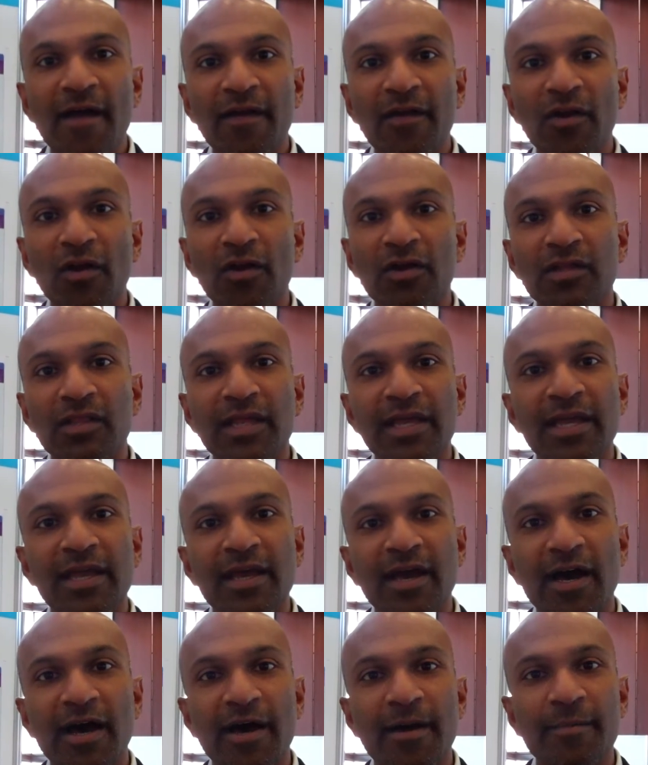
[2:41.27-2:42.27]

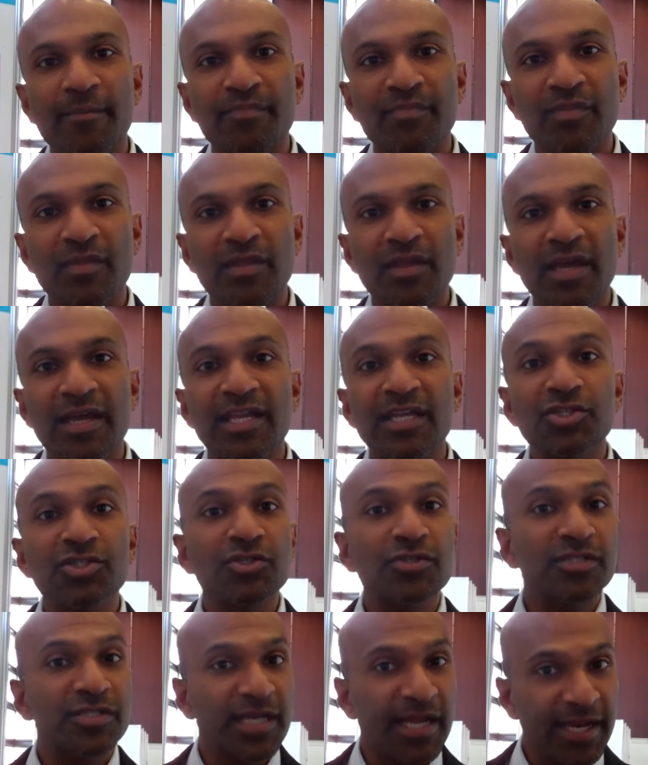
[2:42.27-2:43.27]
Currently,
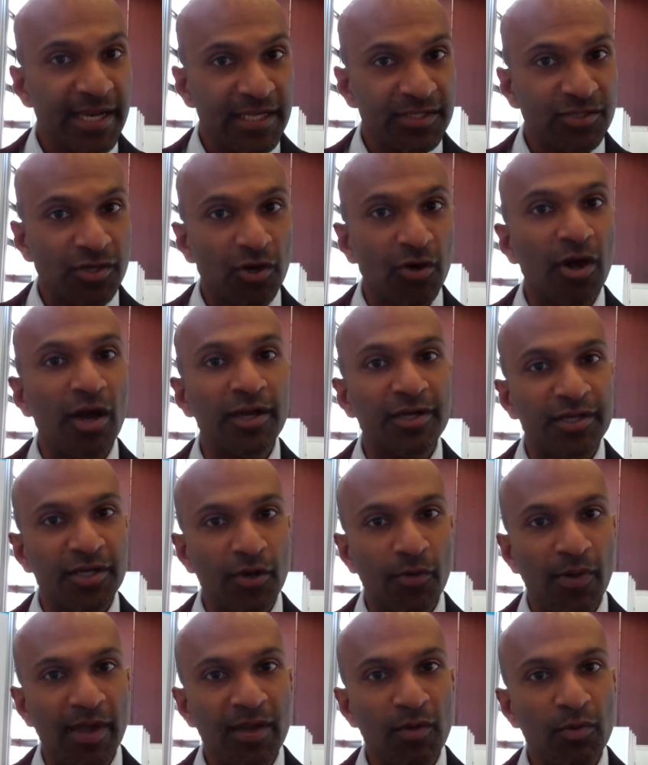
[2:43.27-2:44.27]
additional studies are
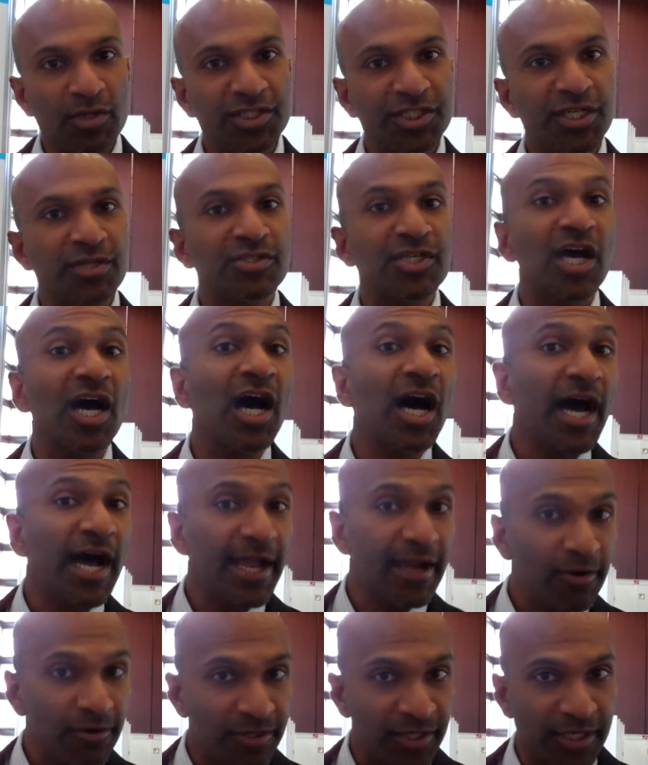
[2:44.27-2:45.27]
ongoing which use a
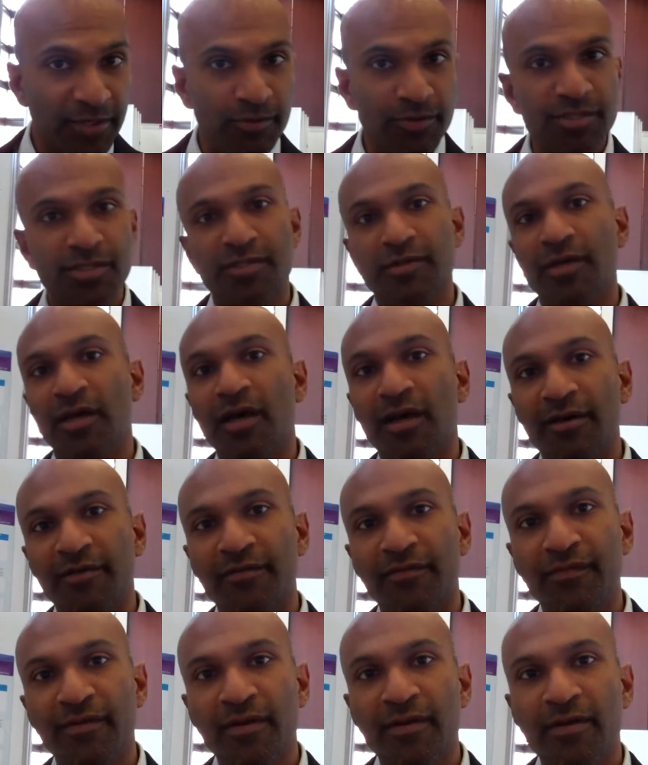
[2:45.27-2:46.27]
higher dose of
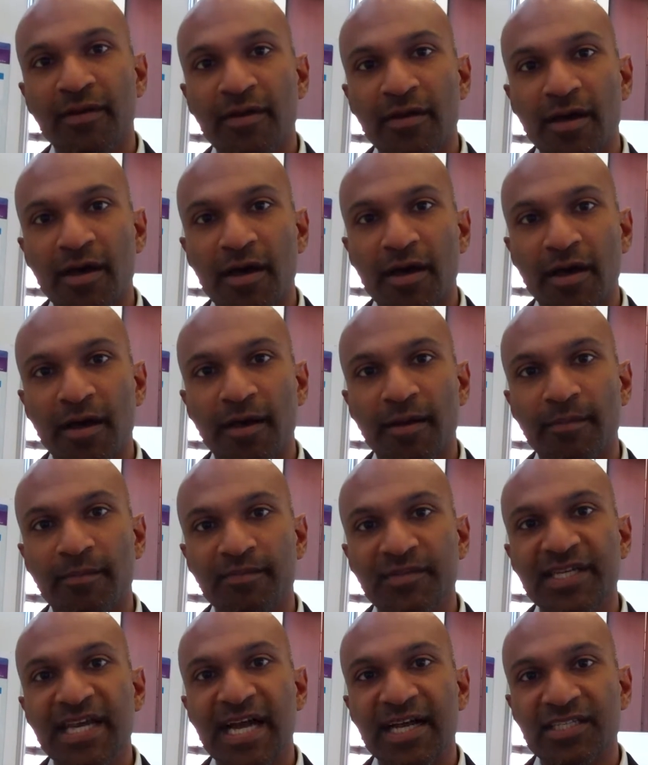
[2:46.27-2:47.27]

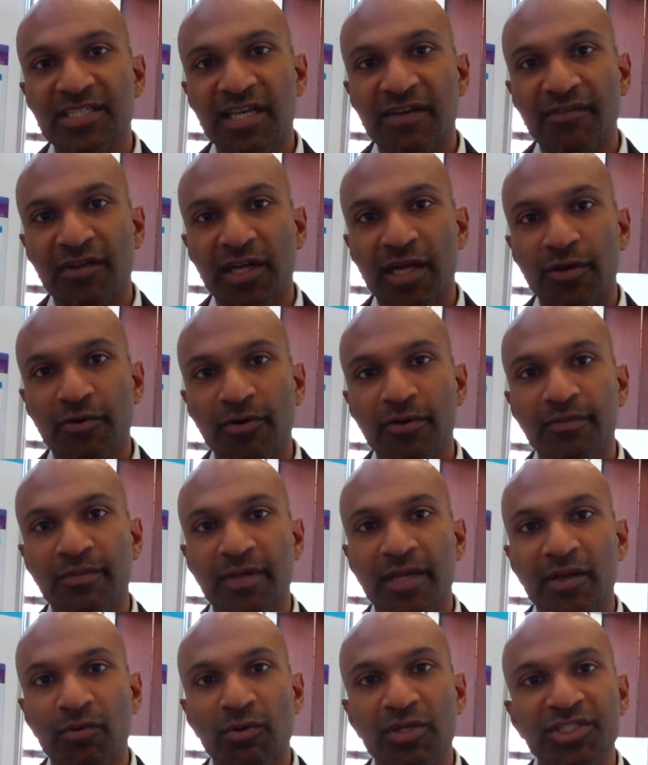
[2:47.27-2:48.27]
TAK-700,
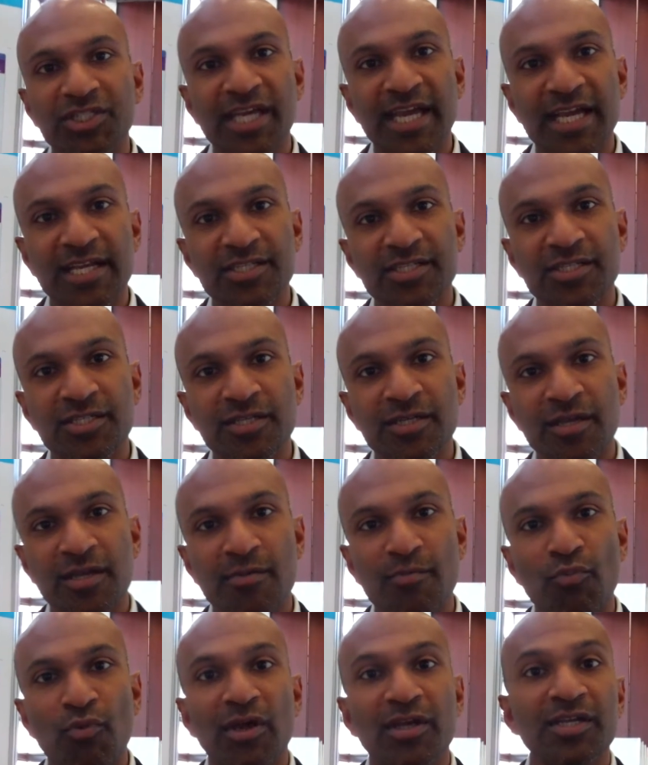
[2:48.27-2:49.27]
in which case
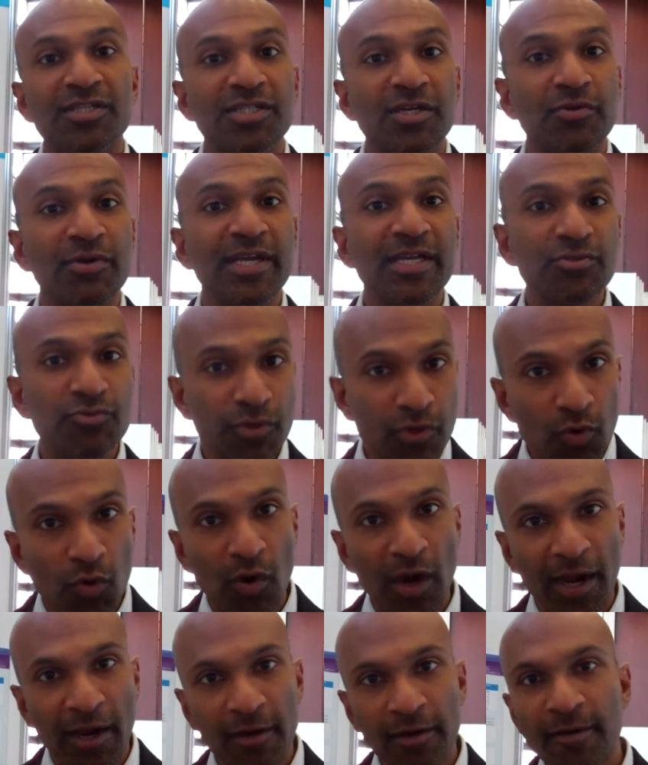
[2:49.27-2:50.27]
prednisone is
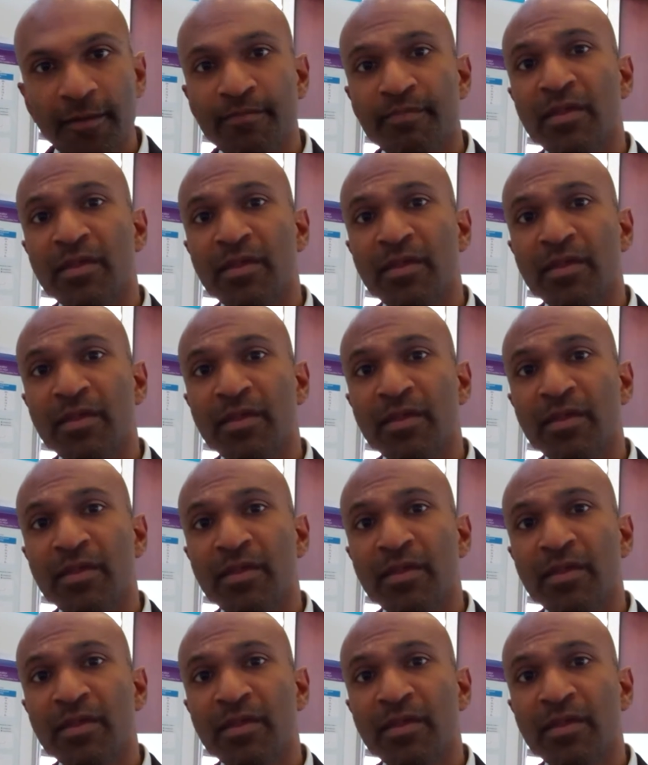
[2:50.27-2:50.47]
required.